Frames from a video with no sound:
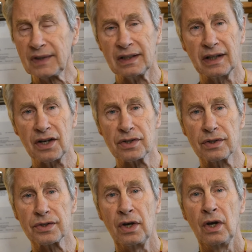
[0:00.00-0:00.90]

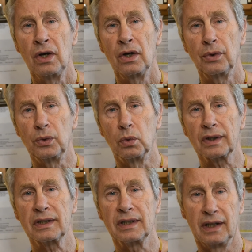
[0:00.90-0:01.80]
nations who would
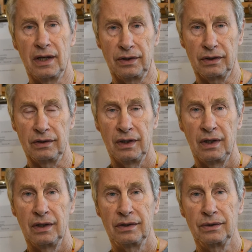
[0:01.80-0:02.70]
work together
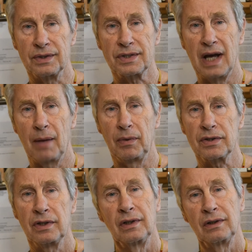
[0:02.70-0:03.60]
to
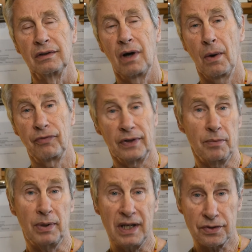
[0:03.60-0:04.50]
establish hopefully
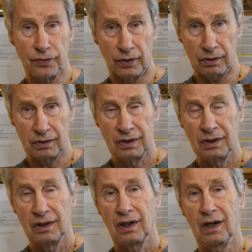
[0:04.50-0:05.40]
peaceful
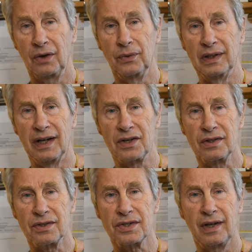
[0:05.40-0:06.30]

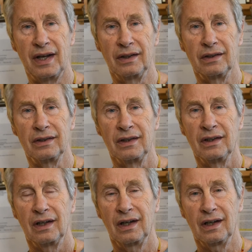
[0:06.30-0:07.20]
relations to end
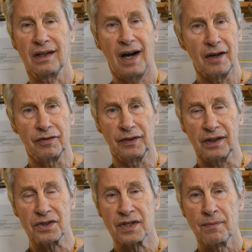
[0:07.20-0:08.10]

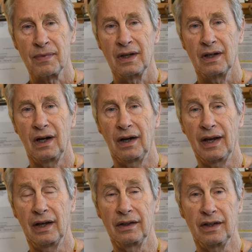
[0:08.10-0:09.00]
conflicts.
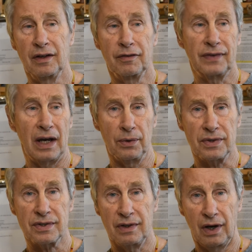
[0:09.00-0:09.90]
And if that
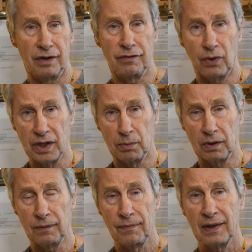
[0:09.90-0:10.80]
was
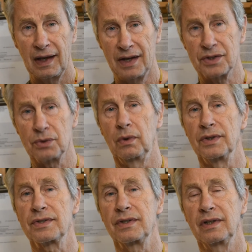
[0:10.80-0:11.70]
unavoidable, as it
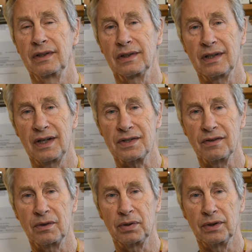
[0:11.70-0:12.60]
was in the case of
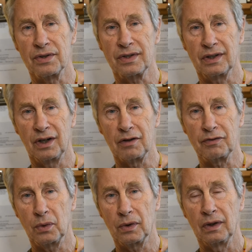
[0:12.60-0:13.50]
the Persian Gulf
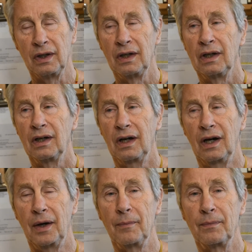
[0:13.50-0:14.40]
War,
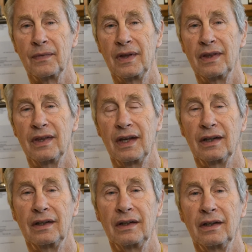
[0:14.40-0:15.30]
then